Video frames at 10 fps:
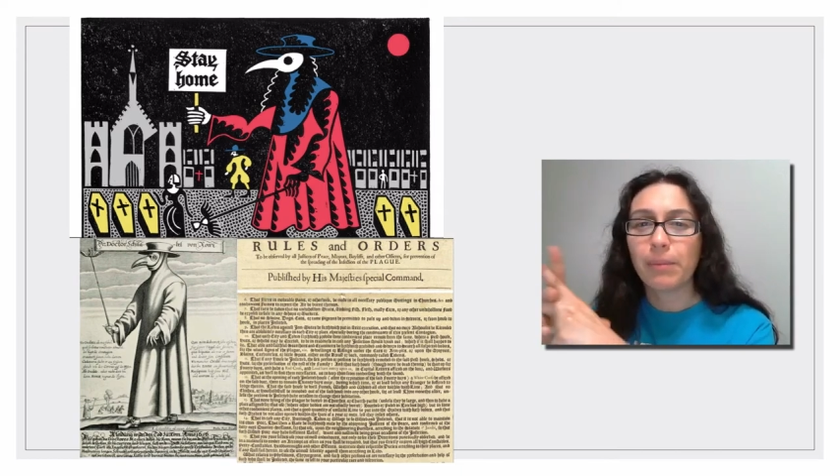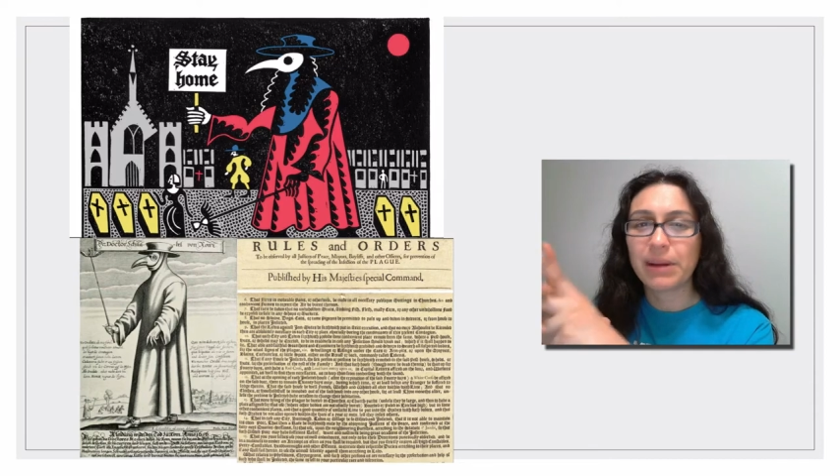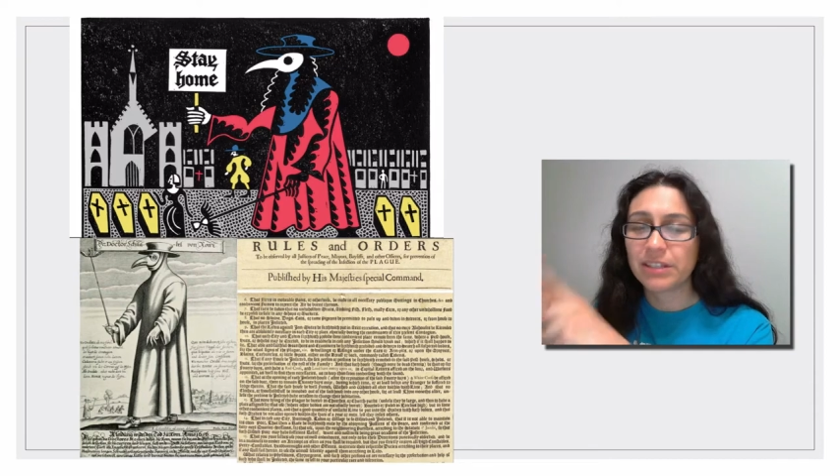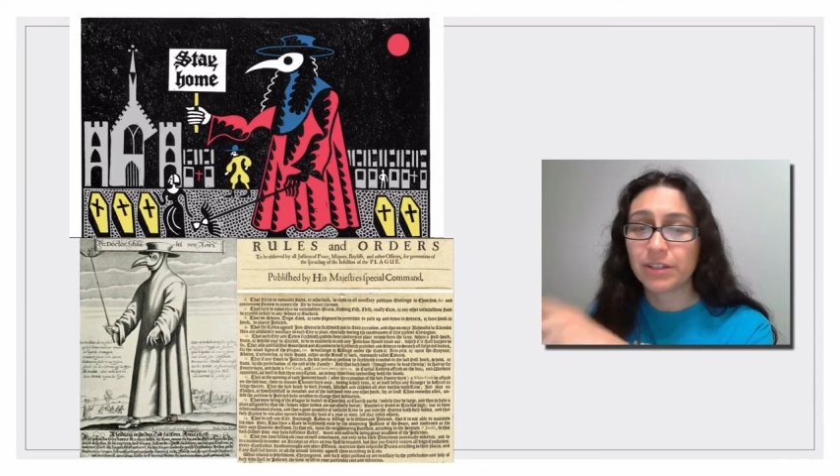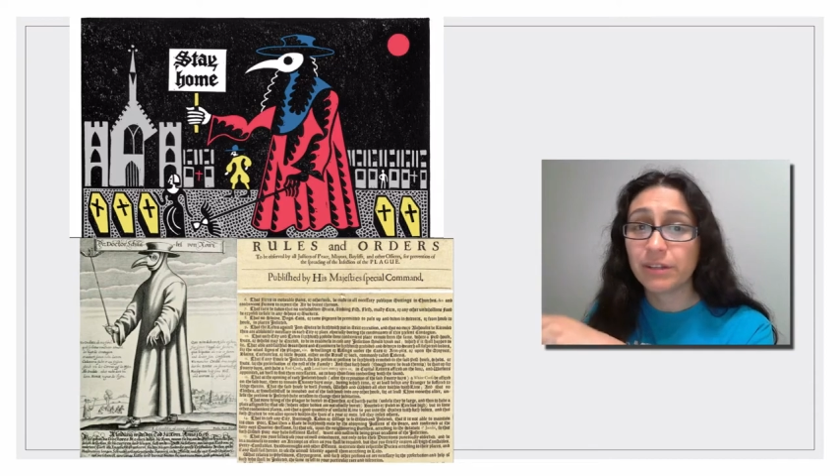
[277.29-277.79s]

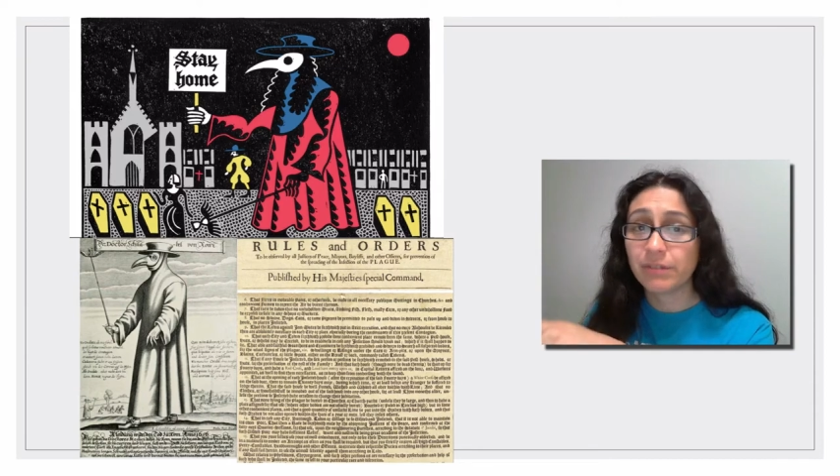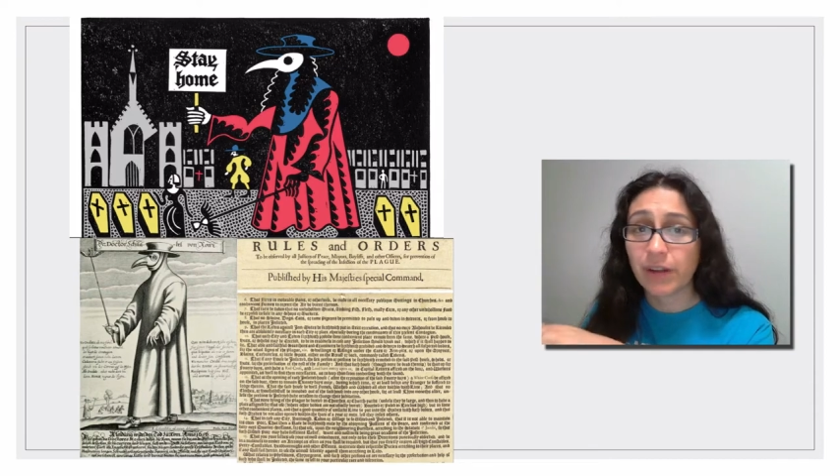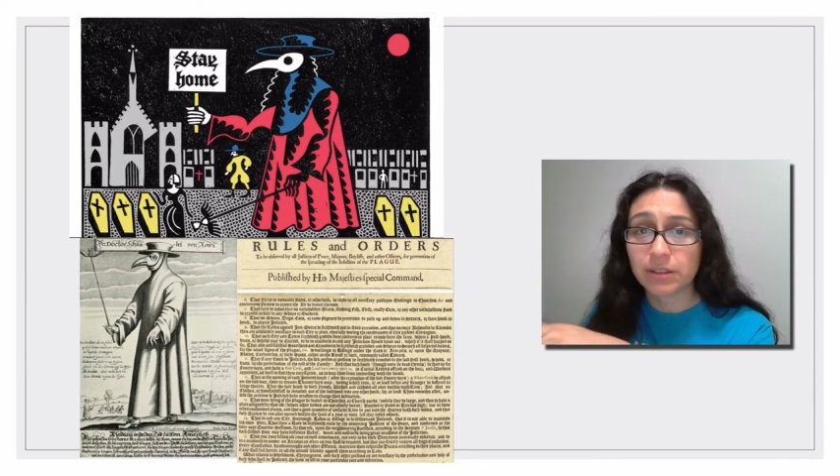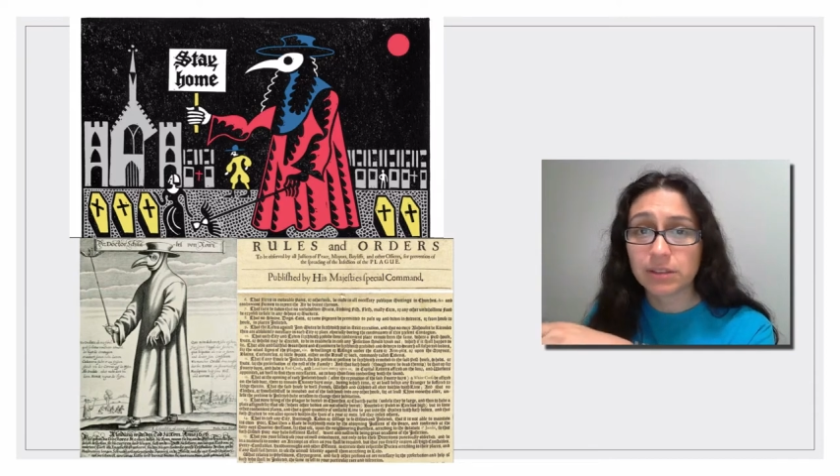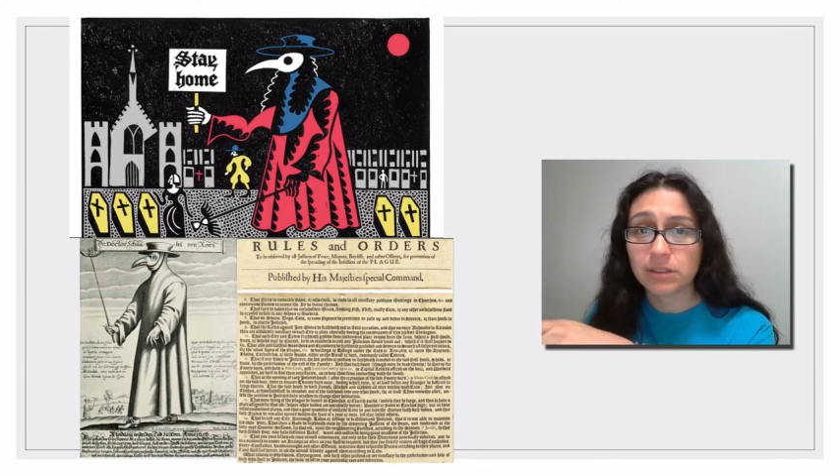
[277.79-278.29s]
bacteria and
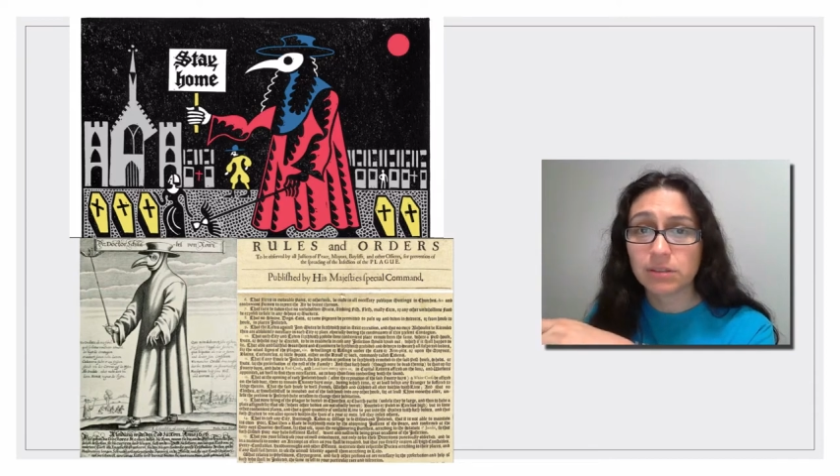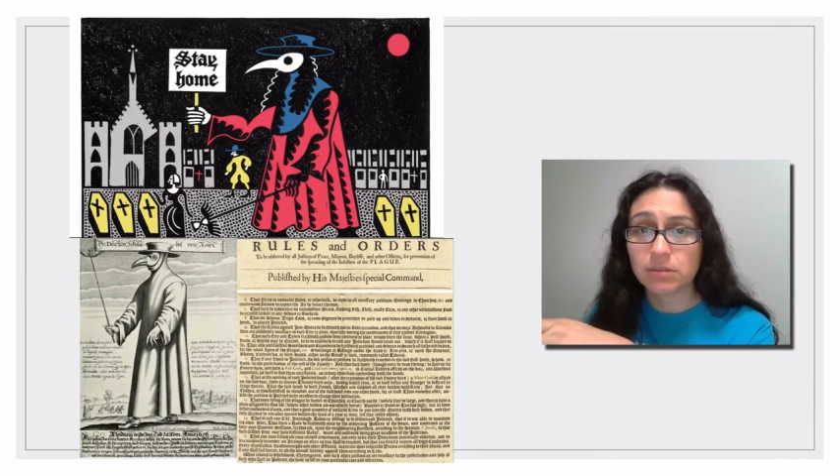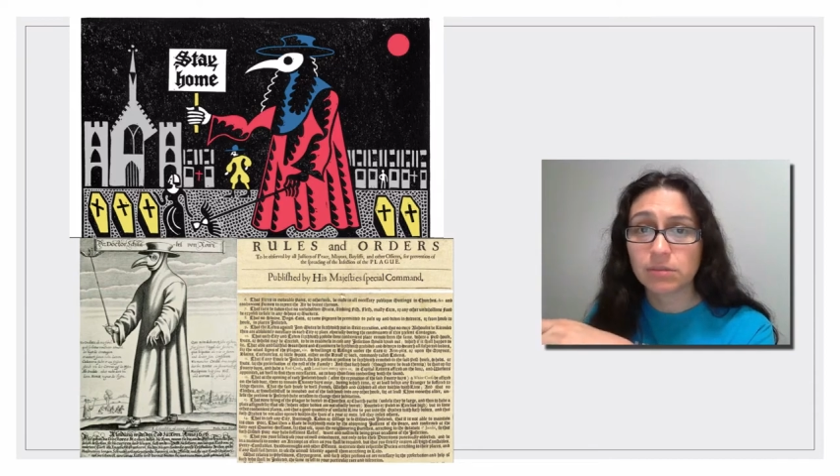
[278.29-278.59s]
viruses.